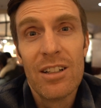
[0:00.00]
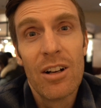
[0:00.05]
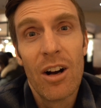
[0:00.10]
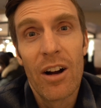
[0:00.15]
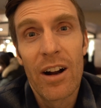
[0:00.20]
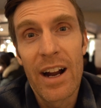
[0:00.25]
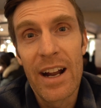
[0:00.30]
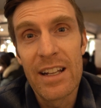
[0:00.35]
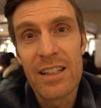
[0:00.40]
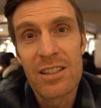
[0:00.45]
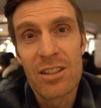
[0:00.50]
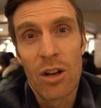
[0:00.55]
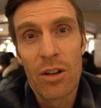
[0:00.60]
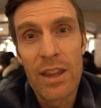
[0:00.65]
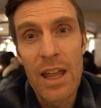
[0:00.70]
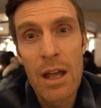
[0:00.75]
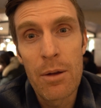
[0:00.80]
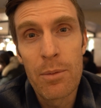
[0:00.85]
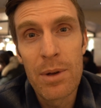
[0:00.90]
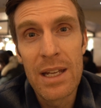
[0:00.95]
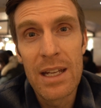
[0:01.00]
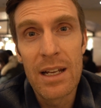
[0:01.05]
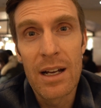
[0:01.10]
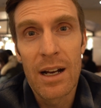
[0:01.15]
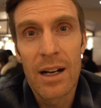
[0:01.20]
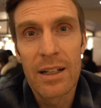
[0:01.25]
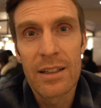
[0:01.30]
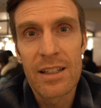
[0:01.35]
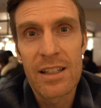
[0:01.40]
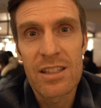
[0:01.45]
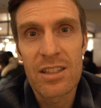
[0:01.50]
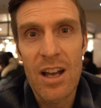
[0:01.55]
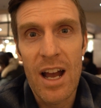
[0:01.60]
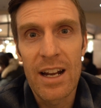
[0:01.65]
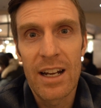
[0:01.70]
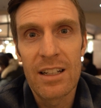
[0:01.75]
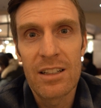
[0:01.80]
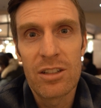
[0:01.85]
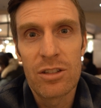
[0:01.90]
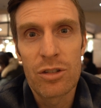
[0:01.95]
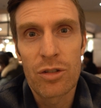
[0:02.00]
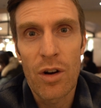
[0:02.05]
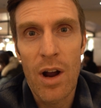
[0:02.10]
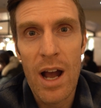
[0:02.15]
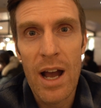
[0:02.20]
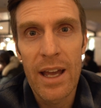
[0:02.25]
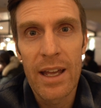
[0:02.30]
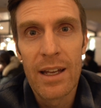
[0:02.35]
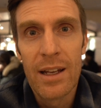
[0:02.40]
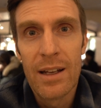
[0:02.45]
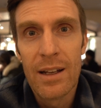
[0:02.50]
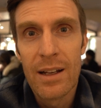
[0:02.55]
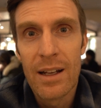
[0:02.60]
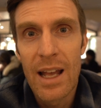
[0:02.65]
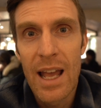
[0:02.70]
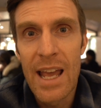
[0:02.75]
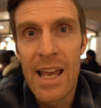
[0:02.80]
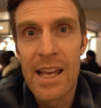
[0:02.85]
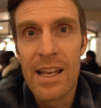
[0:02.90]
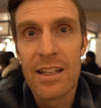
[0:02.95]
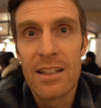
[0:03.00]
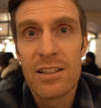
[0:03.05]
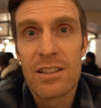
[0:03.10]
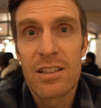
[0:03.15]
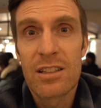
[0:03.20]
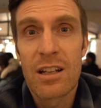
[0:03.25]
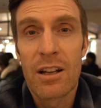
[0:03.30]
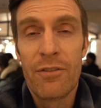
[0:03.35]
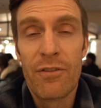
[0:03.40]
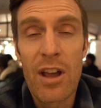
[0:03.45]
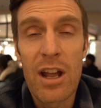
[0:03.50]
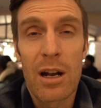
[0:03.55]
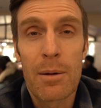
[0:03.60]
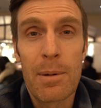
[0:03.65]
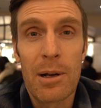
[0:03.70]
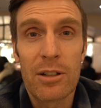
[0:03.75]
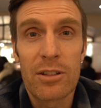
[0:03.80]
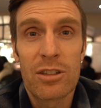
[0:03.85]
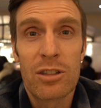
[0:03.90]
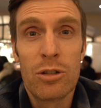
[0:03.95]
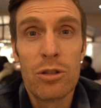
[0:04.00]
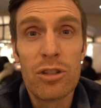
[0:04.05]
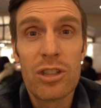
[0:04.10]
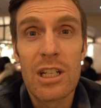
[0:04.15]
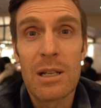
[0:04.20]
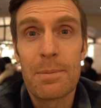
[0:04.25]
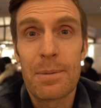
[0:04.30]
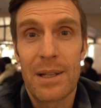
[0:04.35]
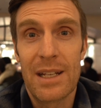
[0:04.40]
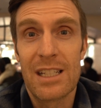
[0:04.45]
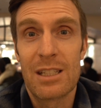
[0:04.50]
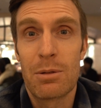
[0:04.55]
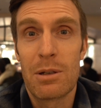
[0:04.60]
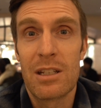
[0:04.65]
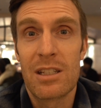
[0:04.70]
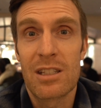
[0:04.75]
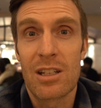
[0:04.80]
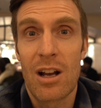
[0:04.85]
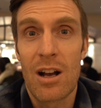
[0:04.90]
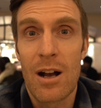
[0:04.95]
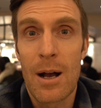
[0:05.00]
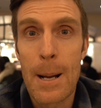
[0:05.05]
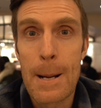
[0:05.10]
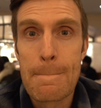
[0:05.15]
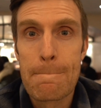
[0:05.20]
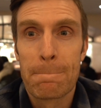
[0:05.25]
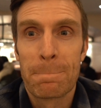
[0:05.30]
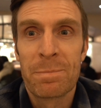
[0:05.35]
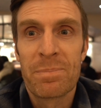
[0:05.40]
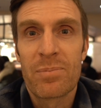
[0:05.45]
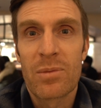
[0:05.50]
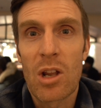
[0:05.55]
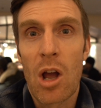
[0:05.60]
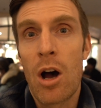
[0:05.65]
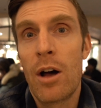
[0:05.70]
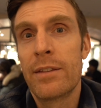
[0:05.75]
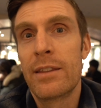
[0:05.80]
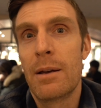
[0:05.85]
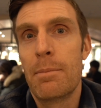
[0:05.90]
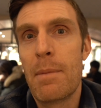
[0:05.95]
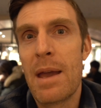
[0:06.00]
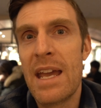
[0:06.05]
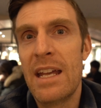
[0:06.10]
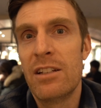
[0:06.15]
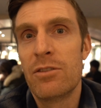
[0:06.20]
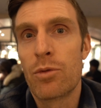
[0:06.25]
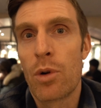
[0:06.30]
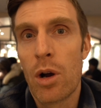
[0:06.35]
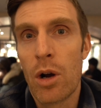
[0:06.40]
All right, so then we decided to try a conveyor belt sushi place we saw on the main